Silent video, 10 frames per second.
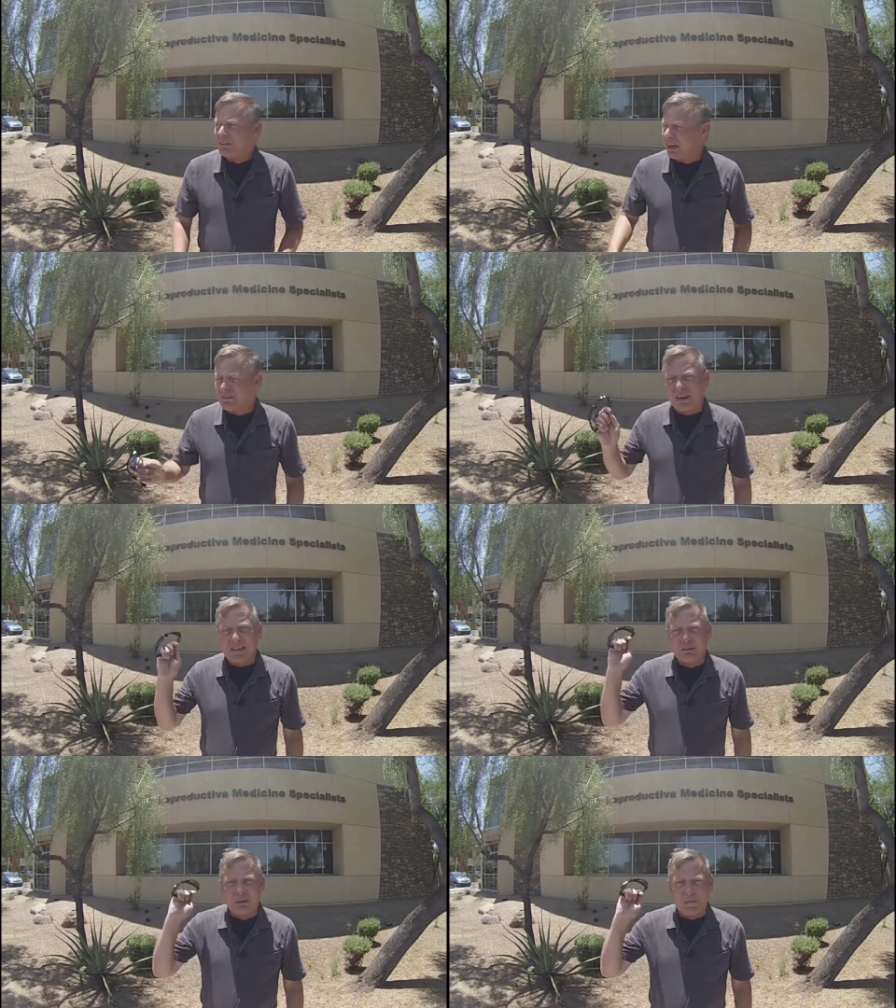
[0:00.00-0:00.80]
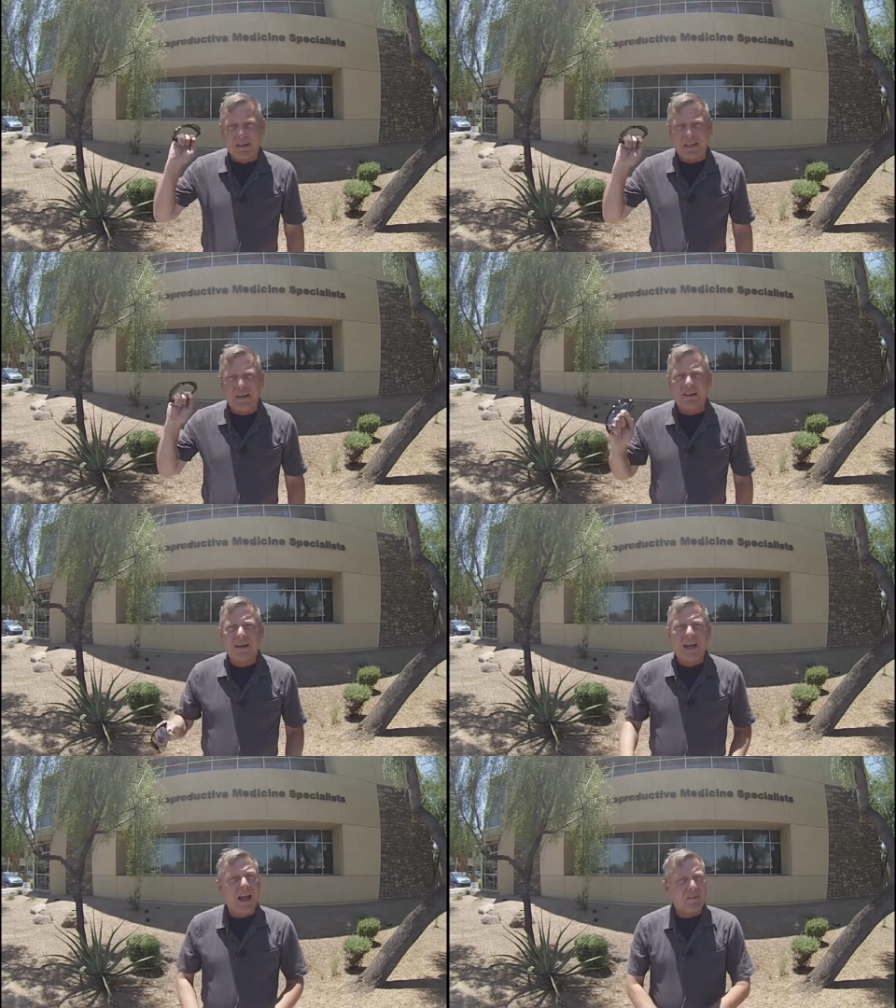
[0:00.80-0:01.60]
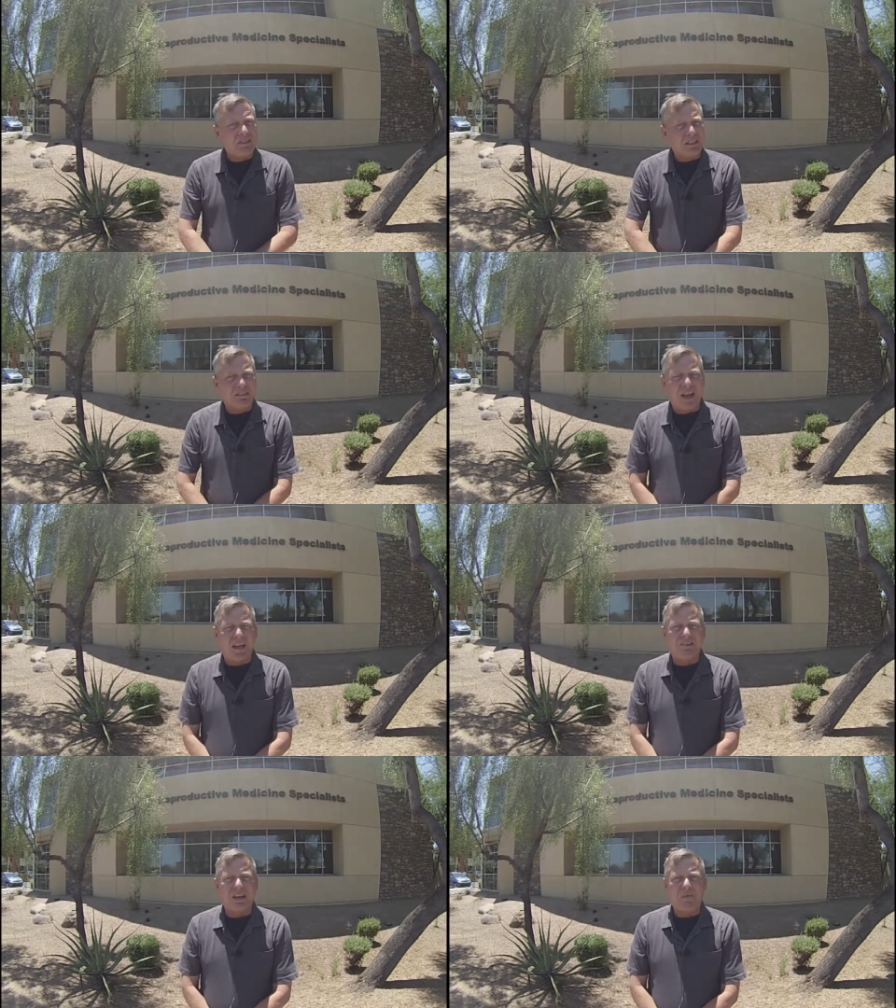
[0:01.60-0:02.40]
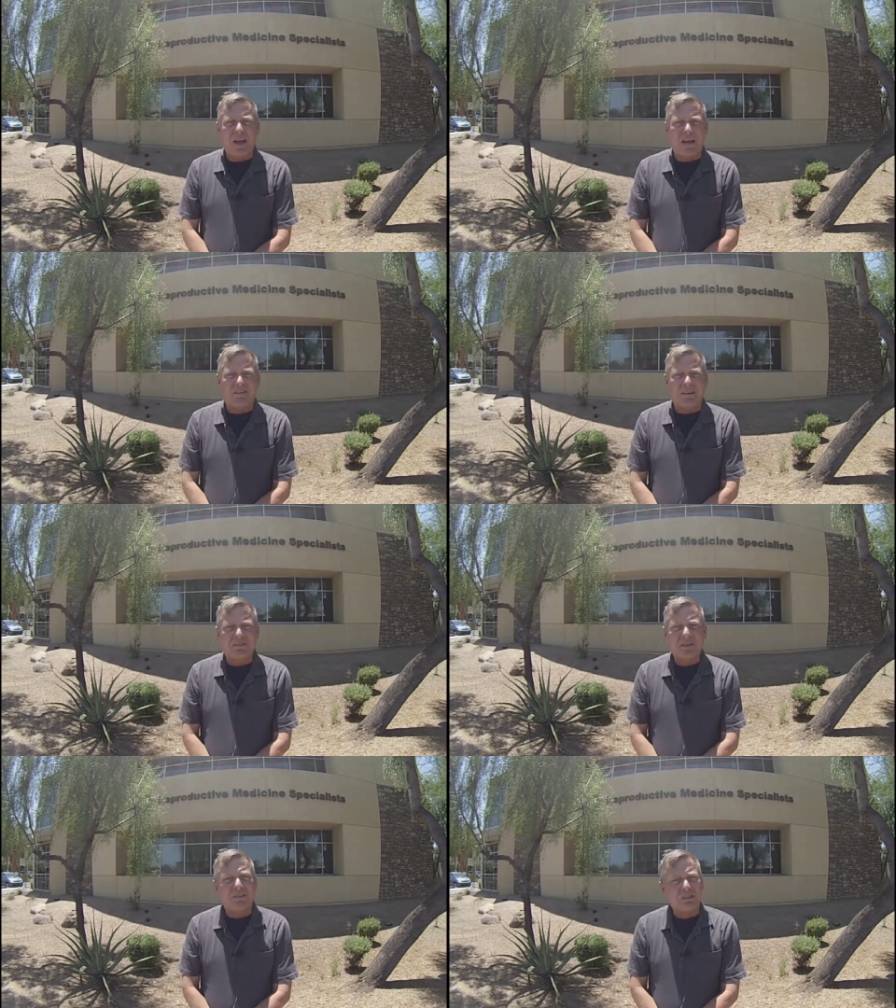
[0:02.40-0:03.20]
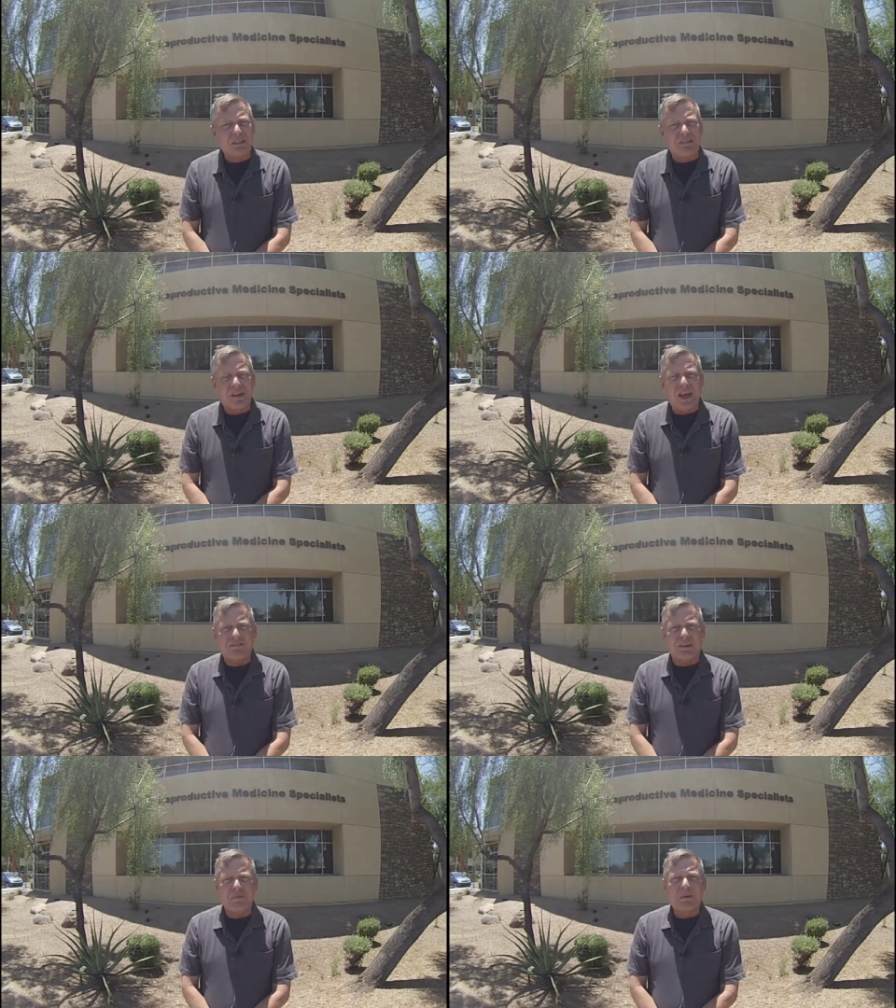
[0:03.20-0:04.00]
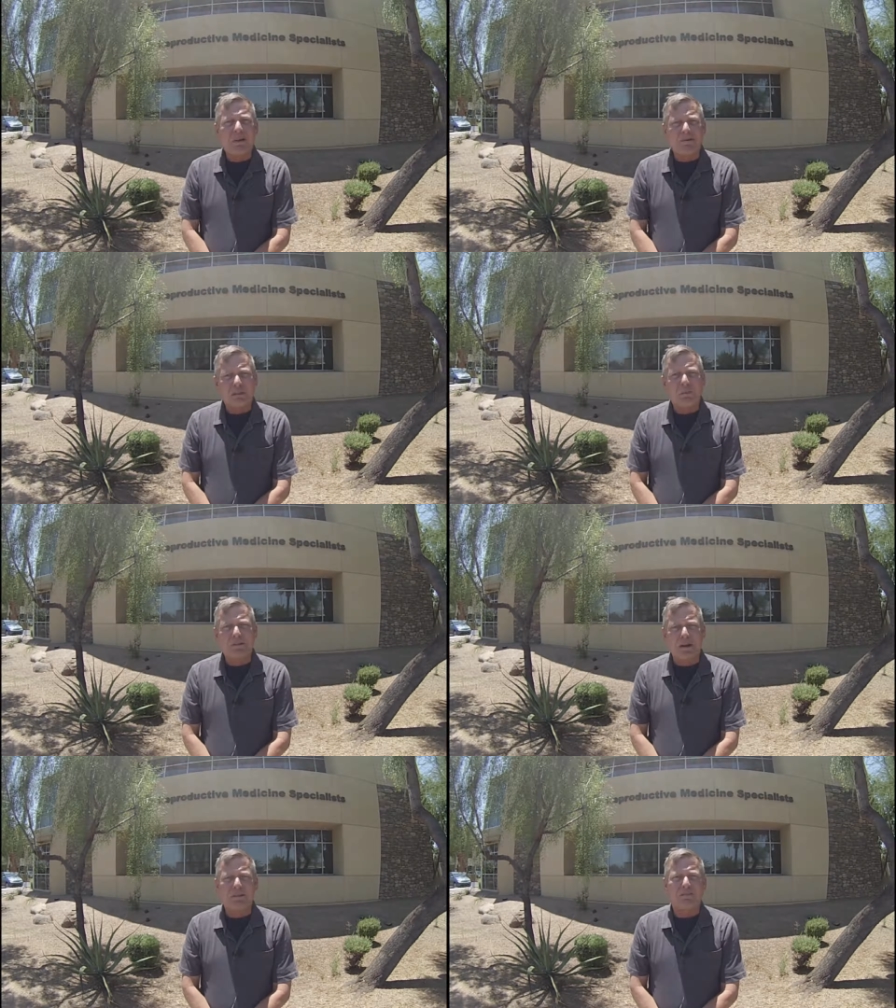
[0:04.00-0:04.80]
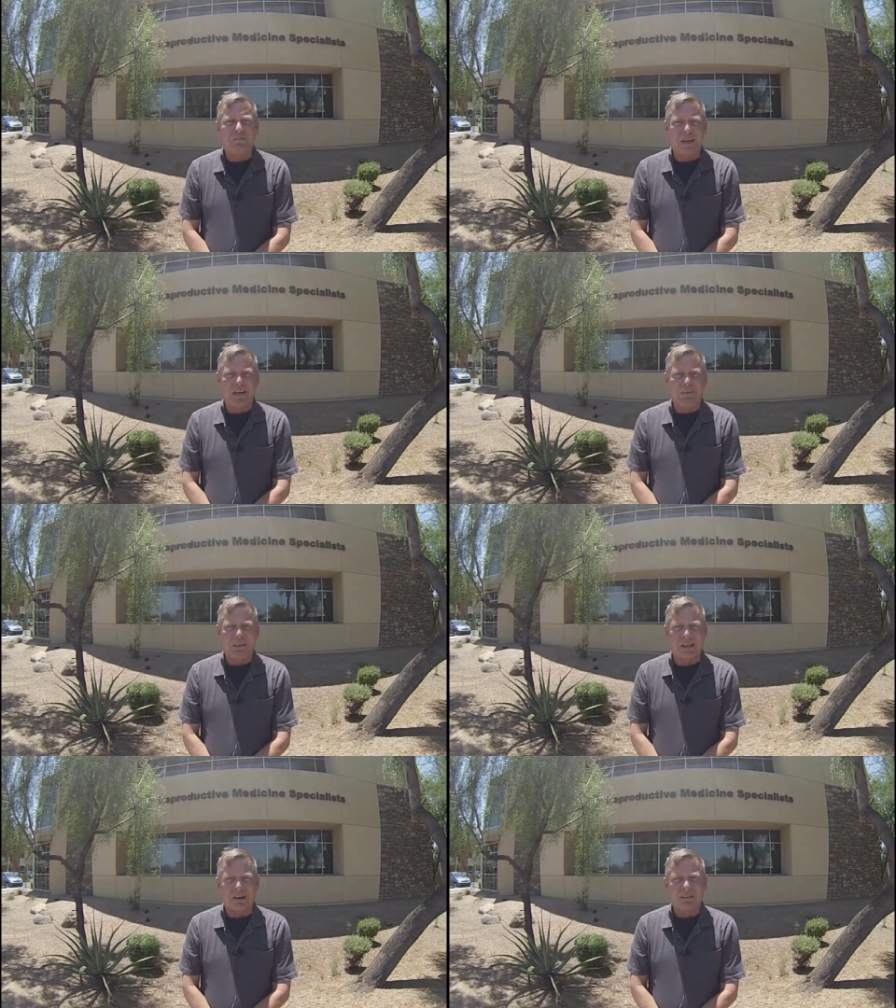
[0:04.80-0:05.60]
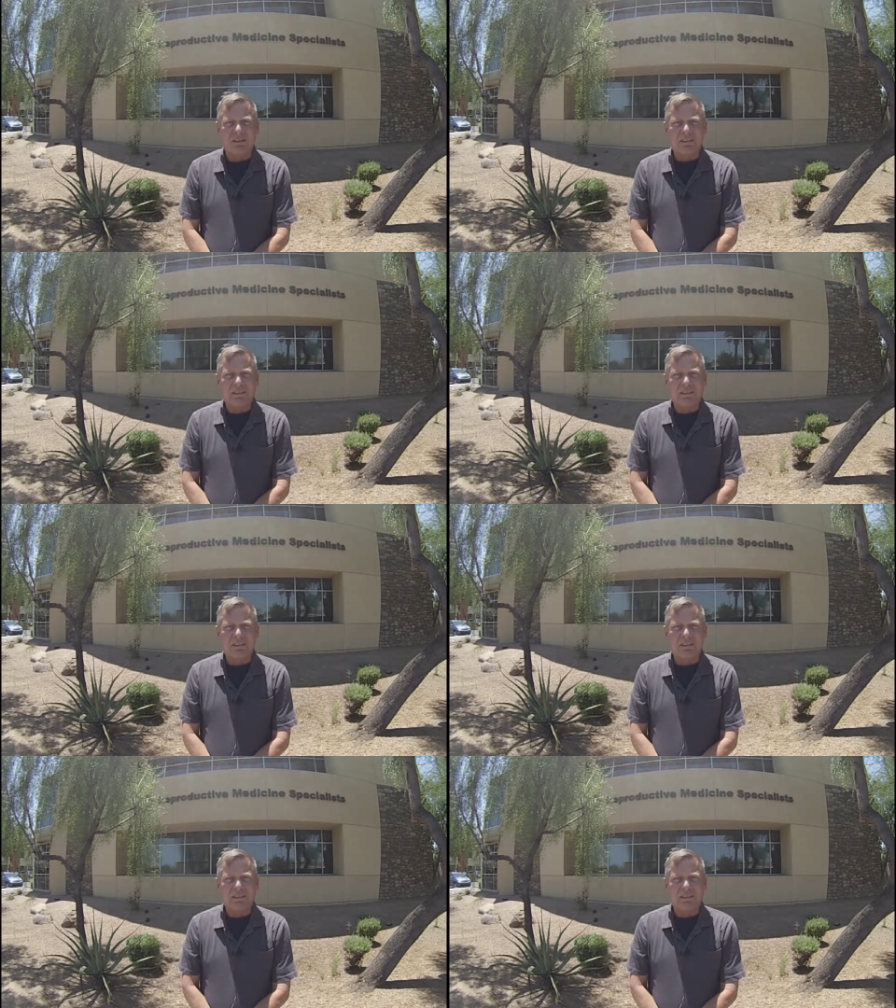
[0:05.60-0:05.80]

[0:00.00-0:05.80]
just like the women in here have the exact same access to the exact same reproductive management care.